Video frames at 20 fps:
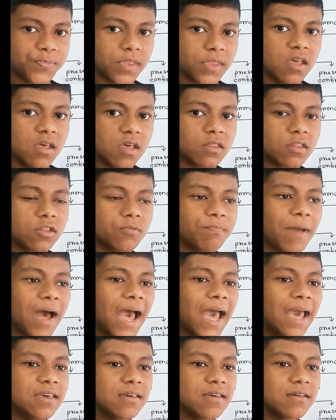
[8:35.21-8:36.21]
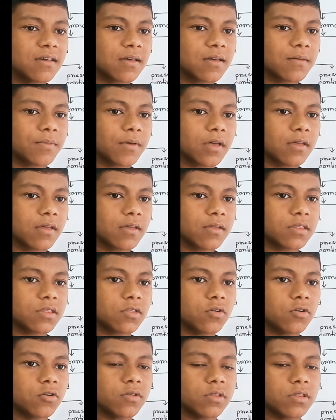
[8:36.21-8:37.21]
So
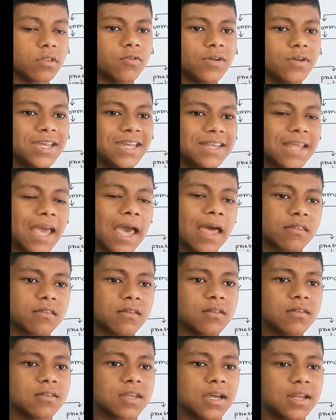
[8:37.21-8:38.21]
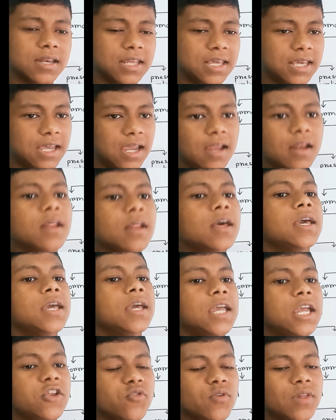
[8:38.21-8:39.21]
so it hasn't done yet.
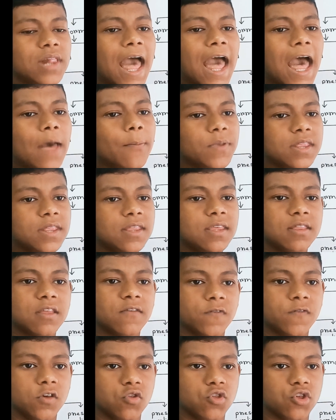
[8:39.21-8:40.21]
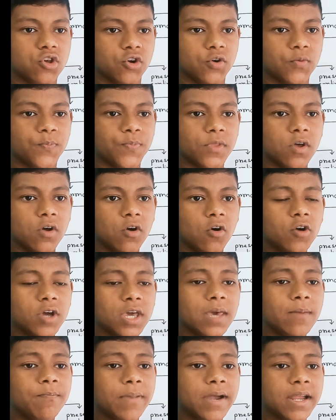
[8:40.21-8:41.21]
It will happen in the future.
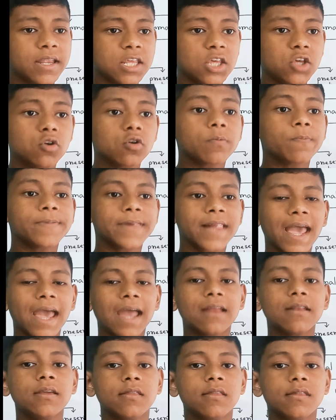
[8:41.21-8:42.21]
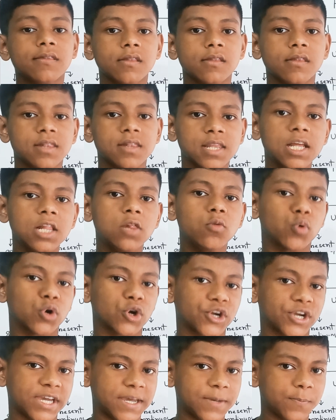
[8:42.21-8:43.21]
Okay, but your plan is still
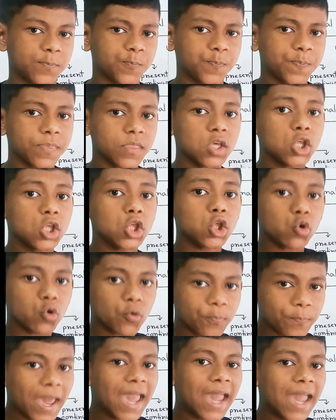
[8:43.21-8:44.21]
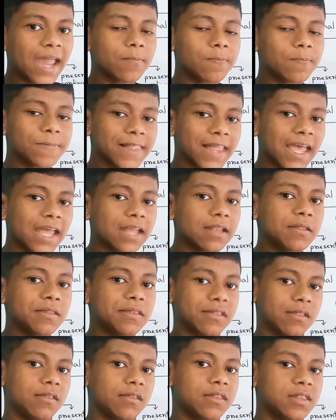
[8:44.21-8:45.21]
working. Your plan is
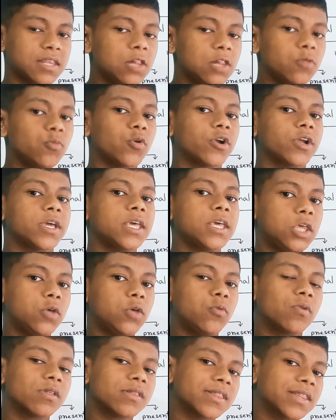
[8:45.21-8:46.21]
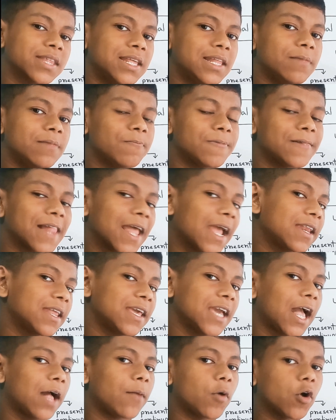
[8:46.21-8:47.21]
still working. You are still planning
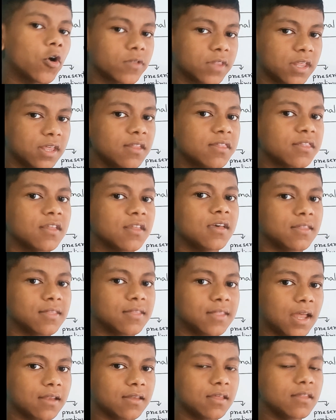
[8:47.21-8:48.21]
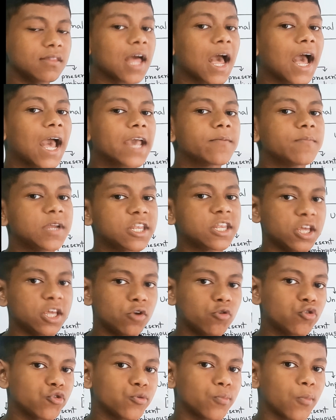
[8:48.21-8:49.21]
about this. That is, I am meeting you
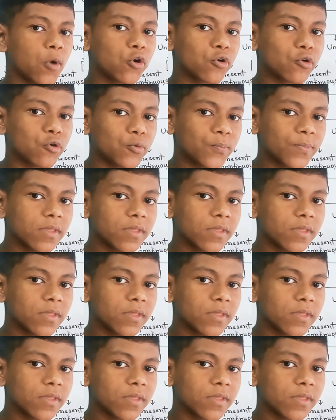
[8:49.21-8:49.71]
tomorrow.